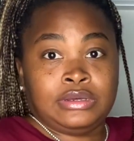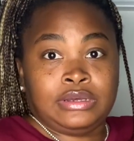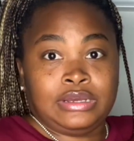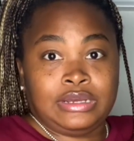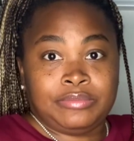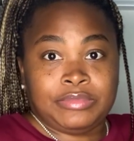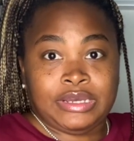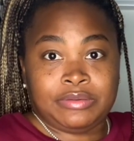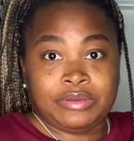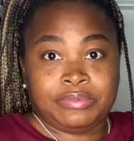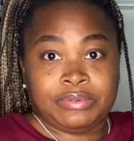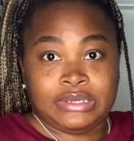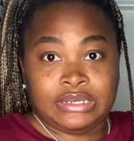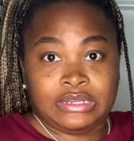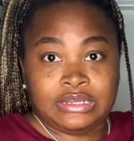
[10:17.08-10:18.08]
I might be
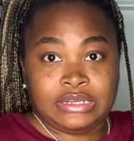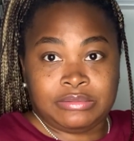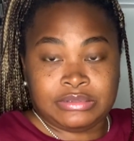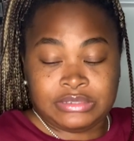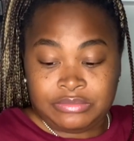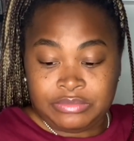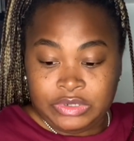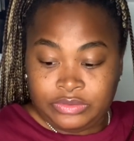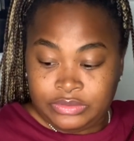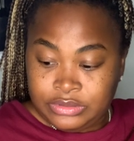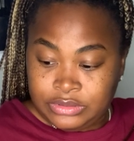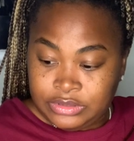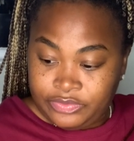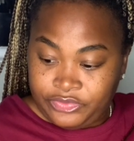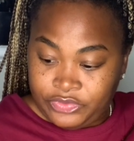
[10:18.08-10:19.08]
picking up some more
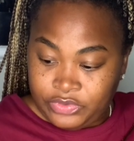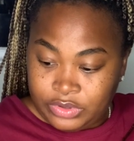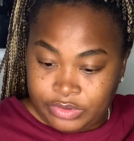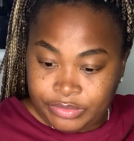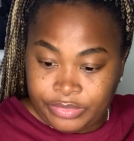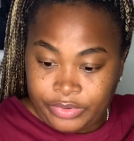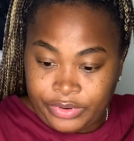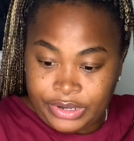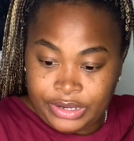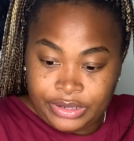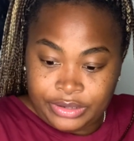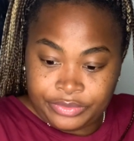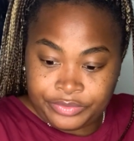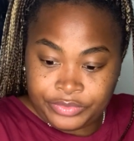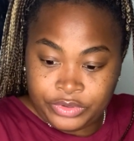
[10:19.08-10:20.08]
Sephora brand,
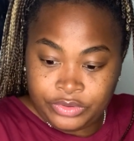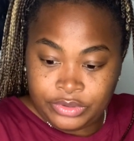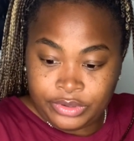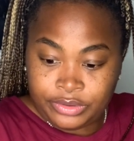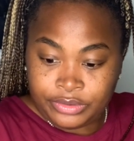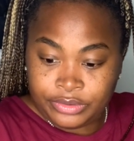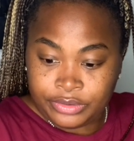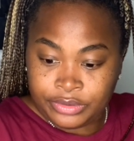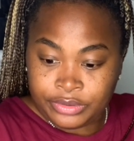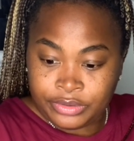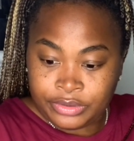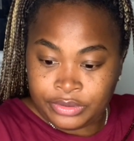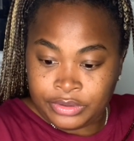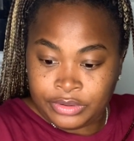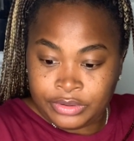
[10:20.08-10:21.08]
you know,
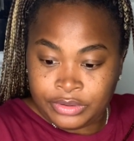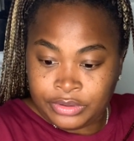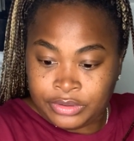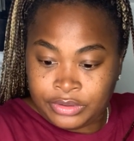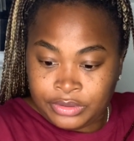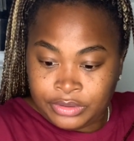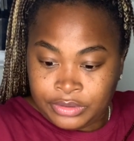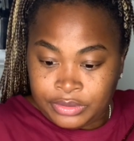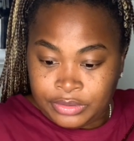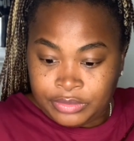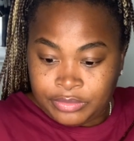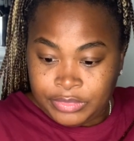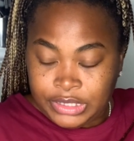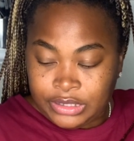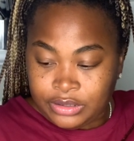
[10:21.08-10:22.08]

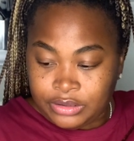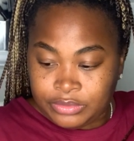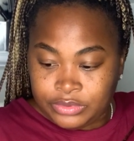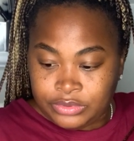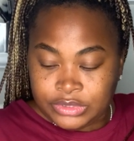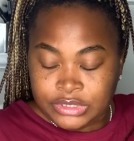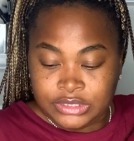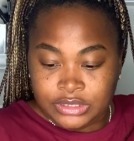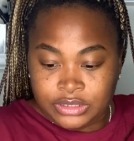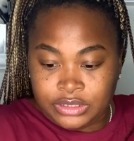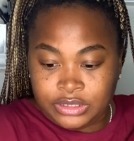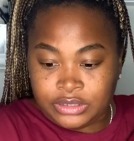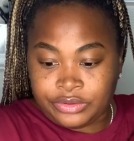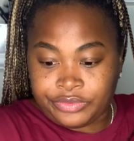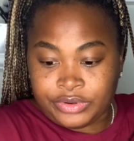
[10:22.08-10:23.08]
makeup. Oh, this
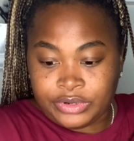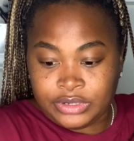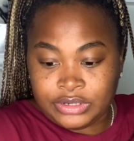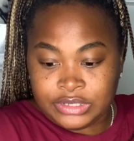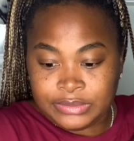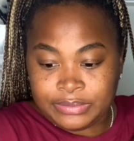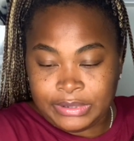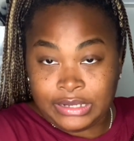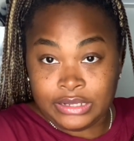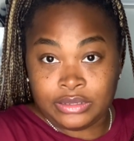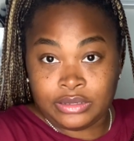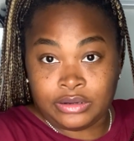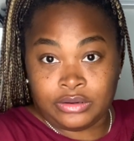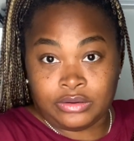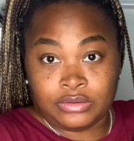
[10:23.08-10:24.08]
another green in this palette,
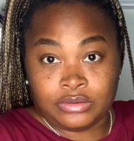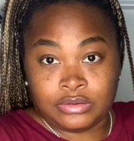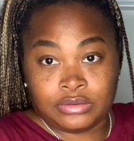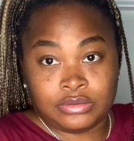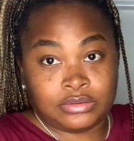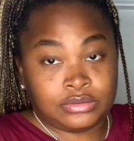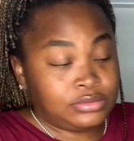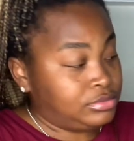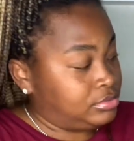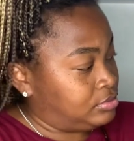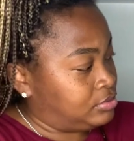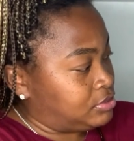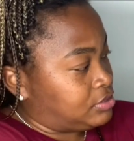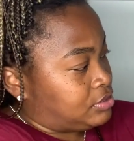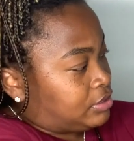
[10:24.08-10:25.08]
y'all.
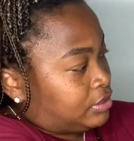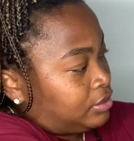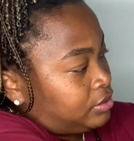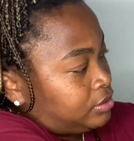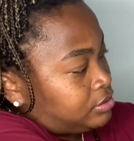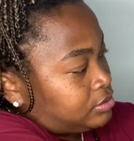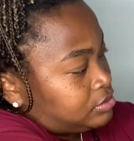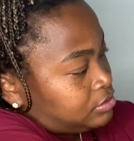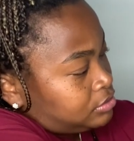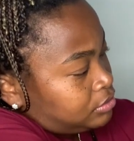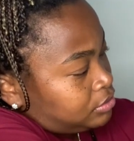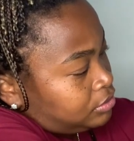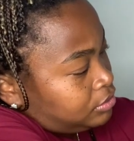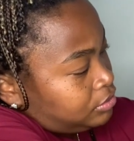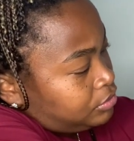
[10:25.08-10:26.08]
This thing is
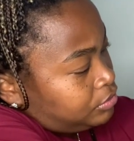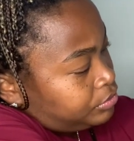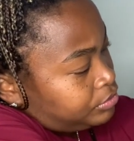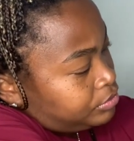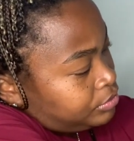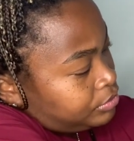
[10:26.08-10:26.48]
cute.